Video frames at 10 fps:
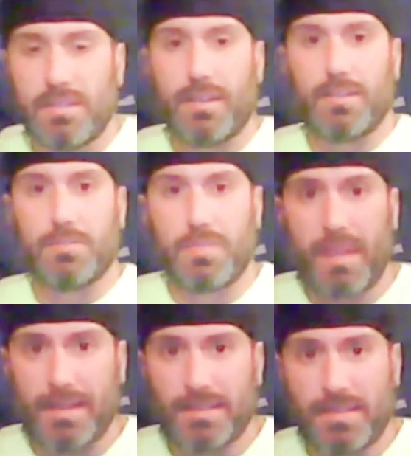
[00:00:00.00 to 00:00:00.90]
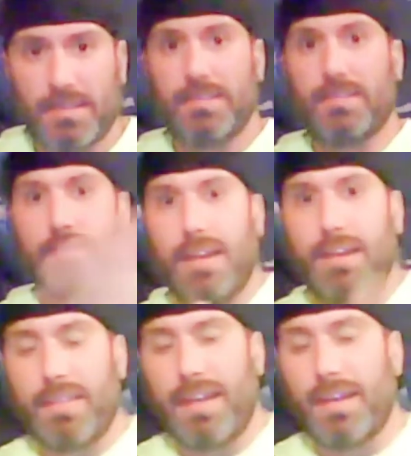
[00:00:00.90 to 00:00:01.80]
and I do that, and
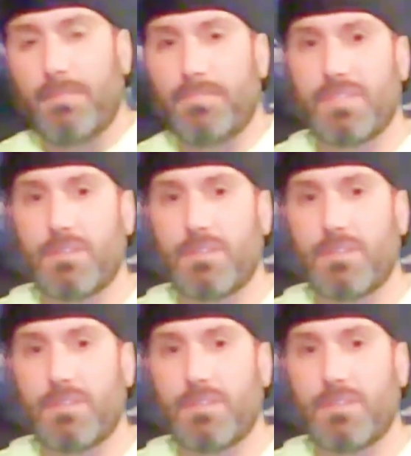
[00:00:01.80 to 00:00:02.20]
that, and that.